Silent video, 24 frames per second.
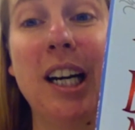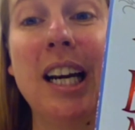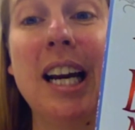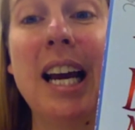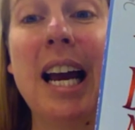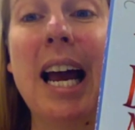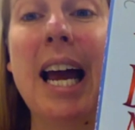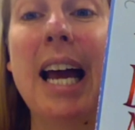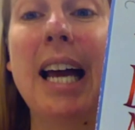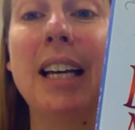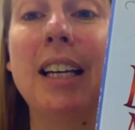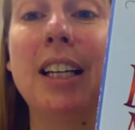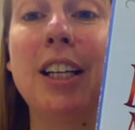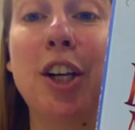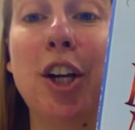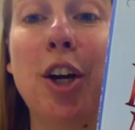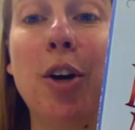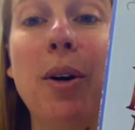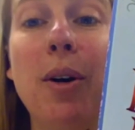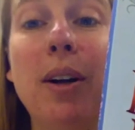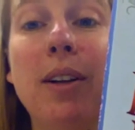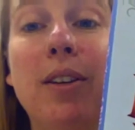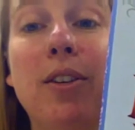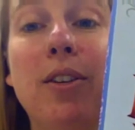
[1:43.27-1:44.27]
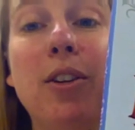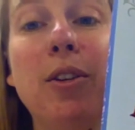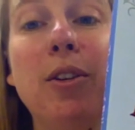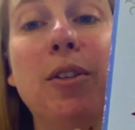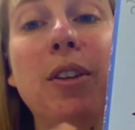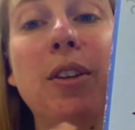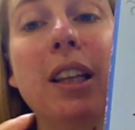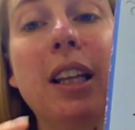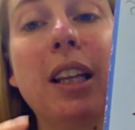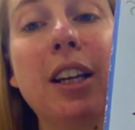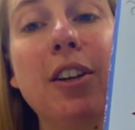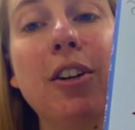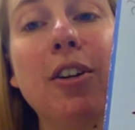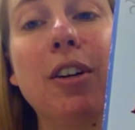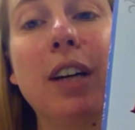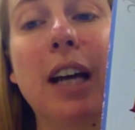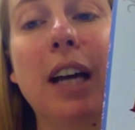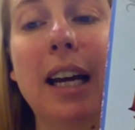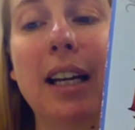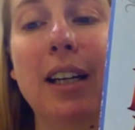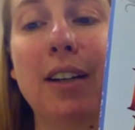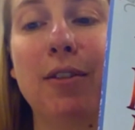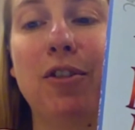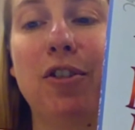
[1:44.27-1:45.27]
And, it's those little
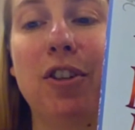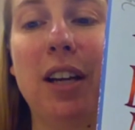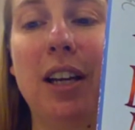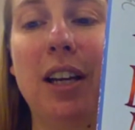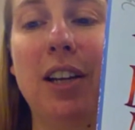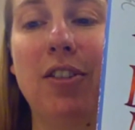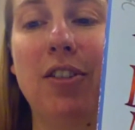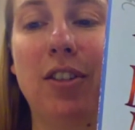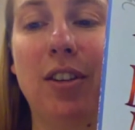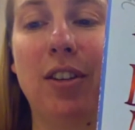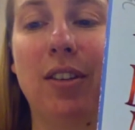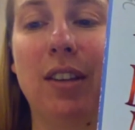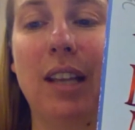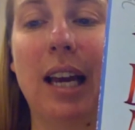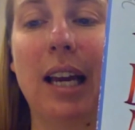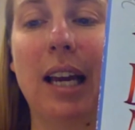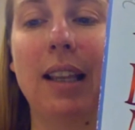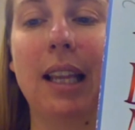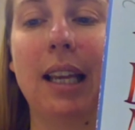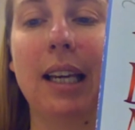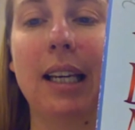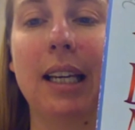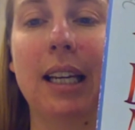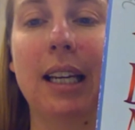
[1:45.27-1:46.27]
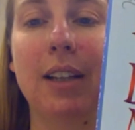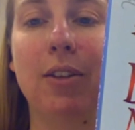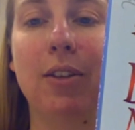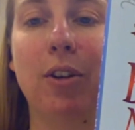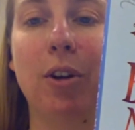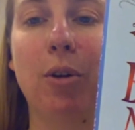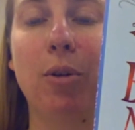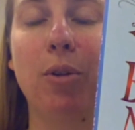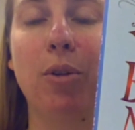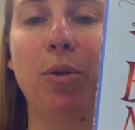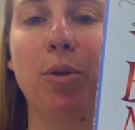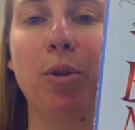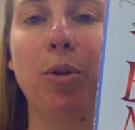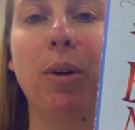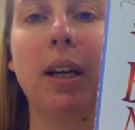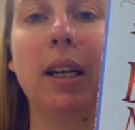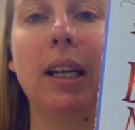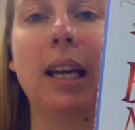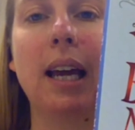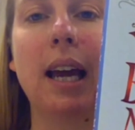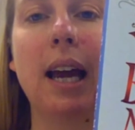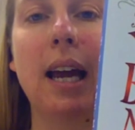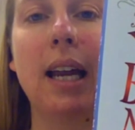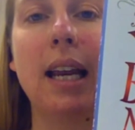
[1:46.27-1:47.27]
kind of changes that kids go through.
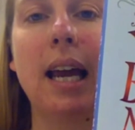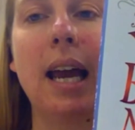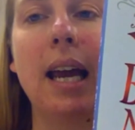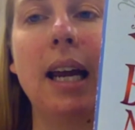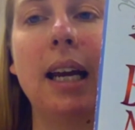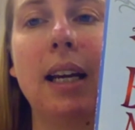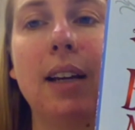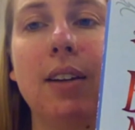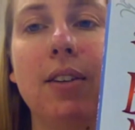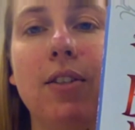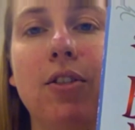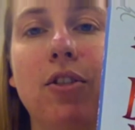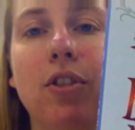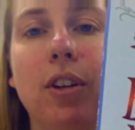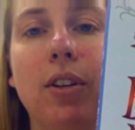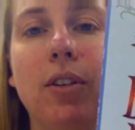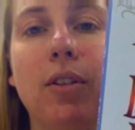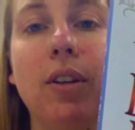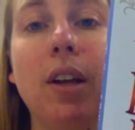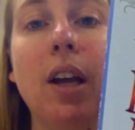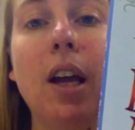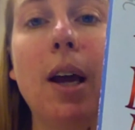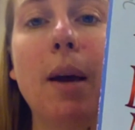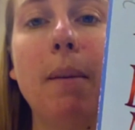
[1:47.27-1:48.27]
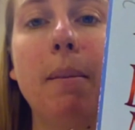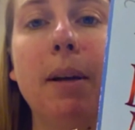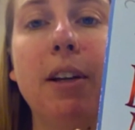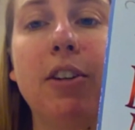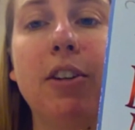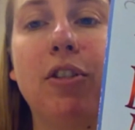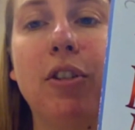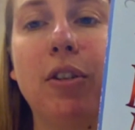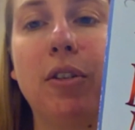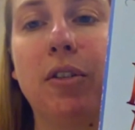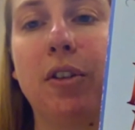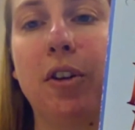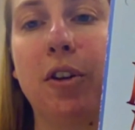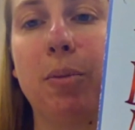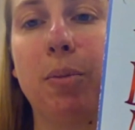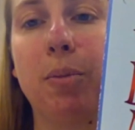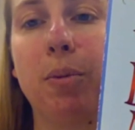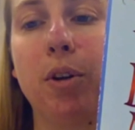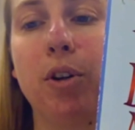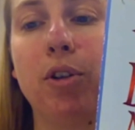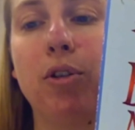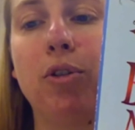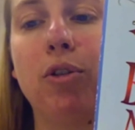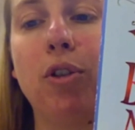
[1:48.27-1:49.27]
And Henkes just pitches this
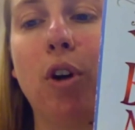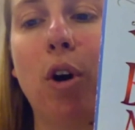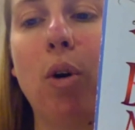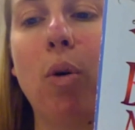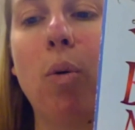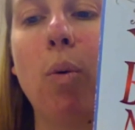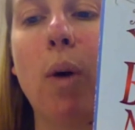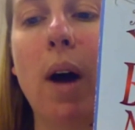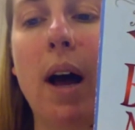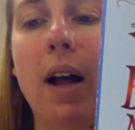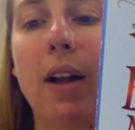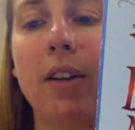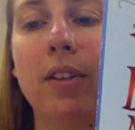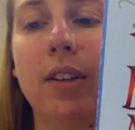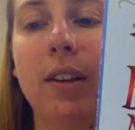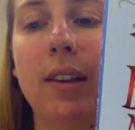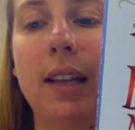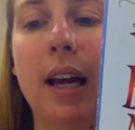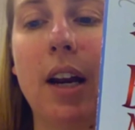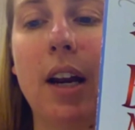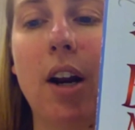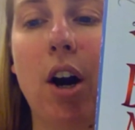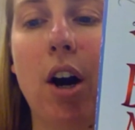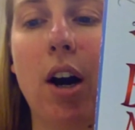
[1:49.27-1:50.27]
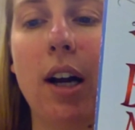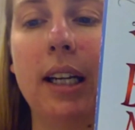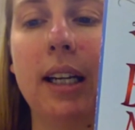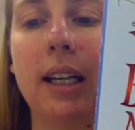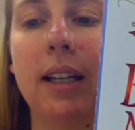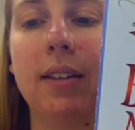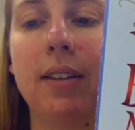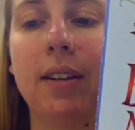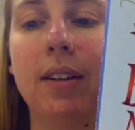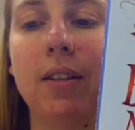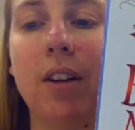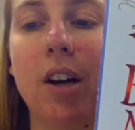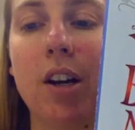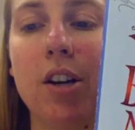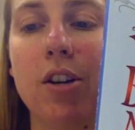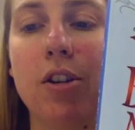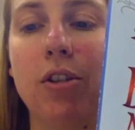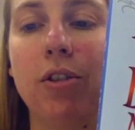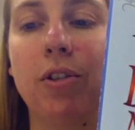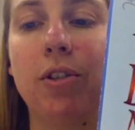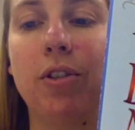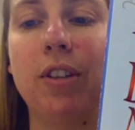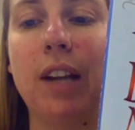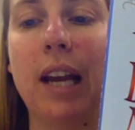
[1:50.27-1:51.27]
book so well to that audience. His
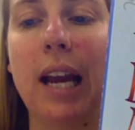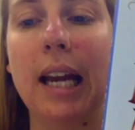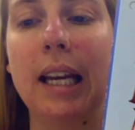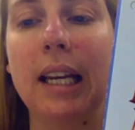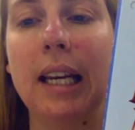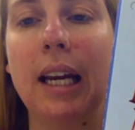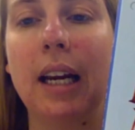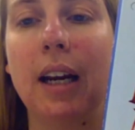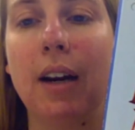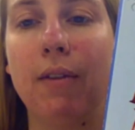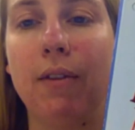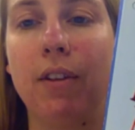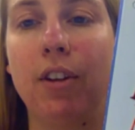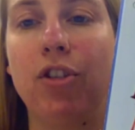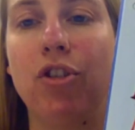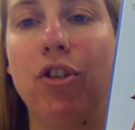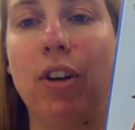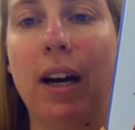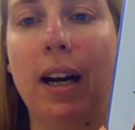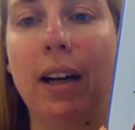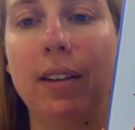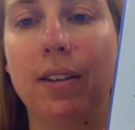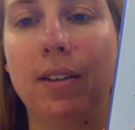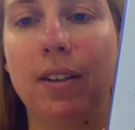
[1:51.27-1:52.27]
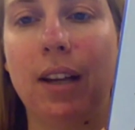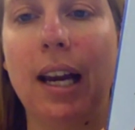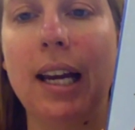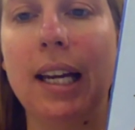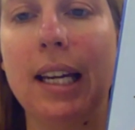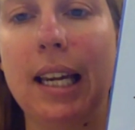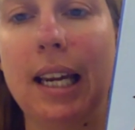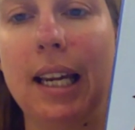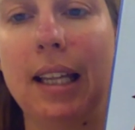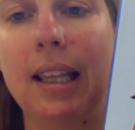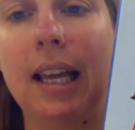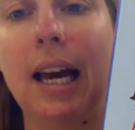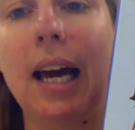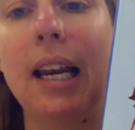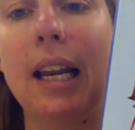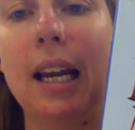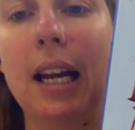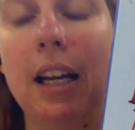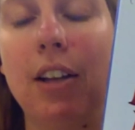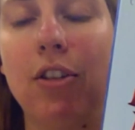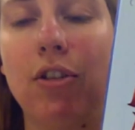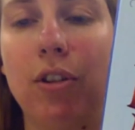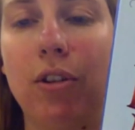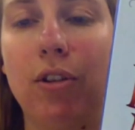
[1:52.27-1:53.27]
understanding of the child's psyche at that
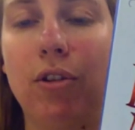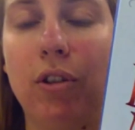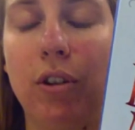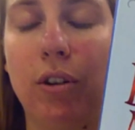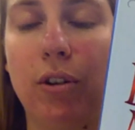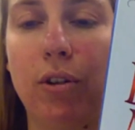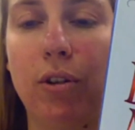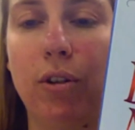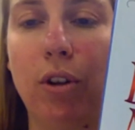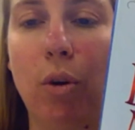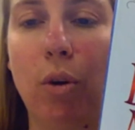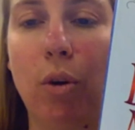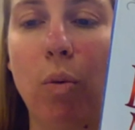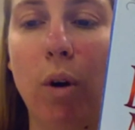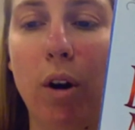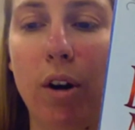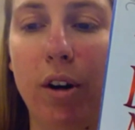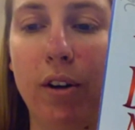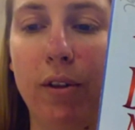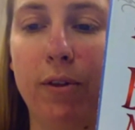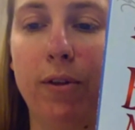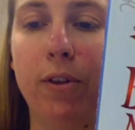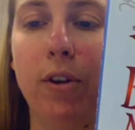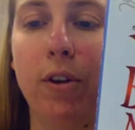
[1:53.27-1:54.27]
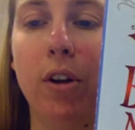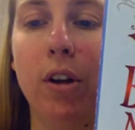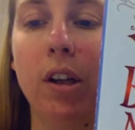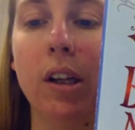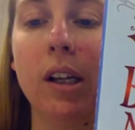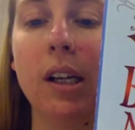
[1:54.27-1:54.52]
age is just so wonderful.